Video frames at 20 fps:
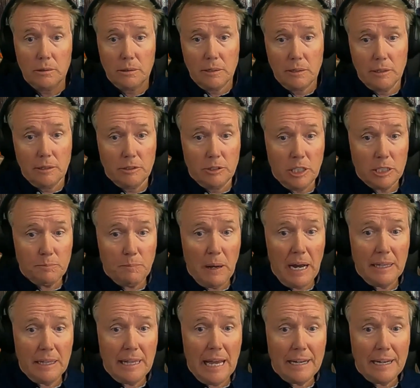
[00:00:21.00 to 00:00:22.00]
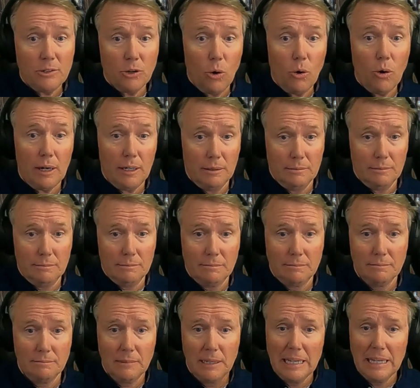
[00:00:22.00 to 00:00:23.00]
just behind that door.
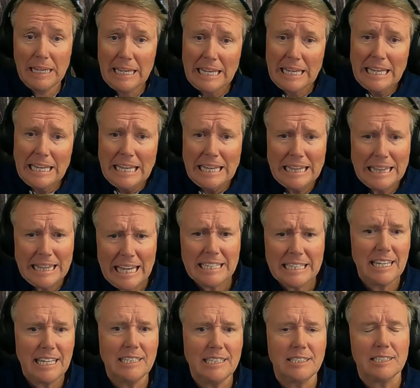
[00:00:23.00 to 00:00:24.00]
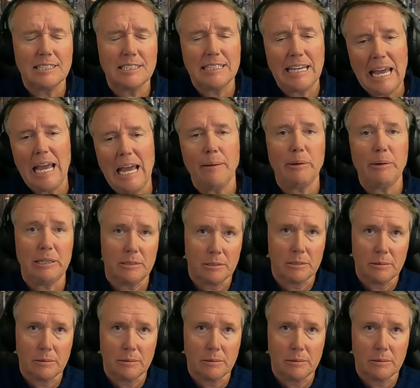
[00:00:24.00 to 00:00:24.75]
This is the Scammies.